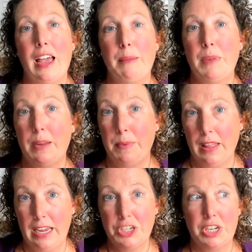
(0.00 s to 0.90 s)
and
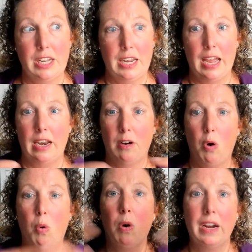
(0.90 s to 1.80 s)
manipulation and
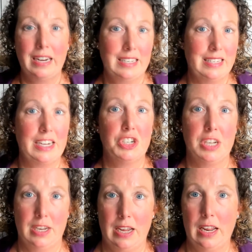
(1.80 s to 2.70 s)

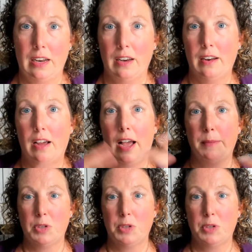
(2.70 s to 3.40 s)
organization and um,